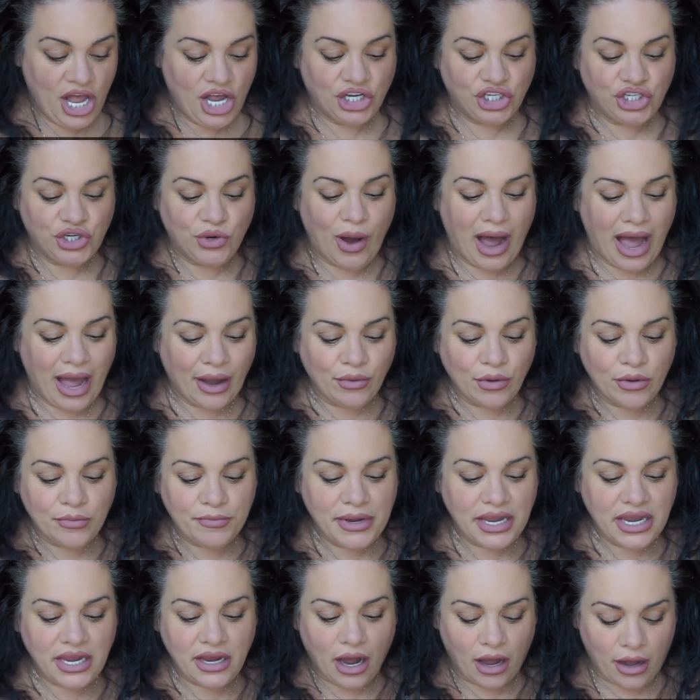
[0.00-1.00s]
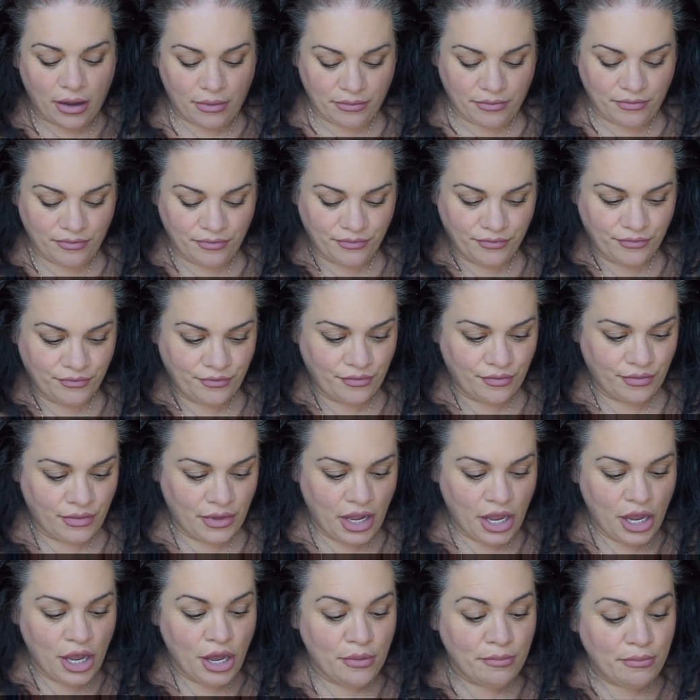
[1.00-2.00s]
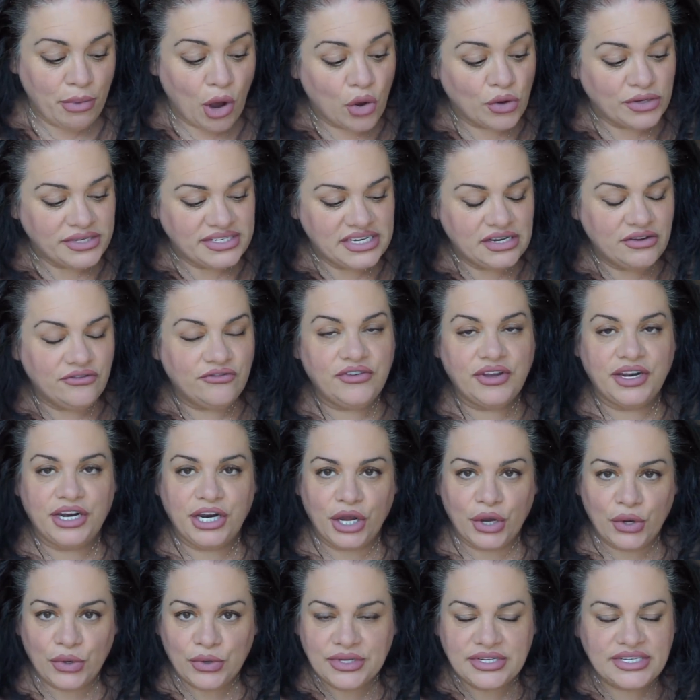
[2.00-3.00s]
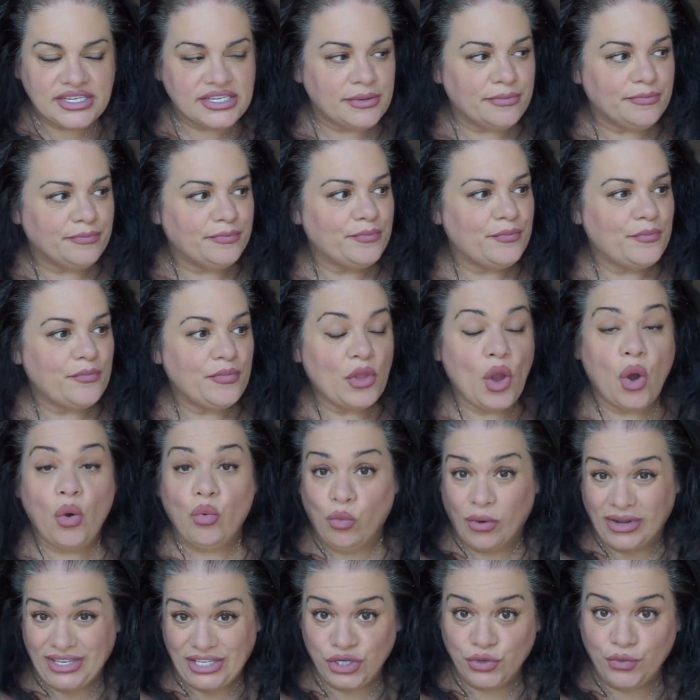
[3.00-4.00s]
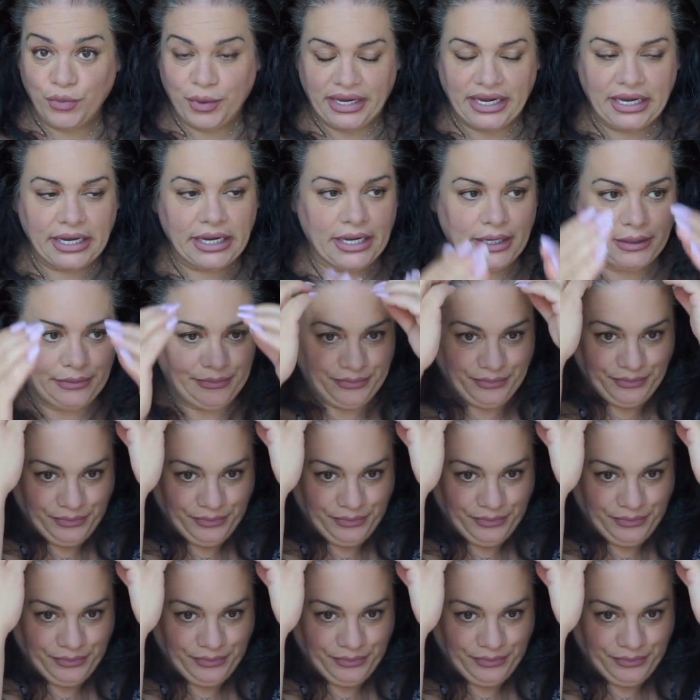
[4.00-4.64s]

So I will be posting videos once a week.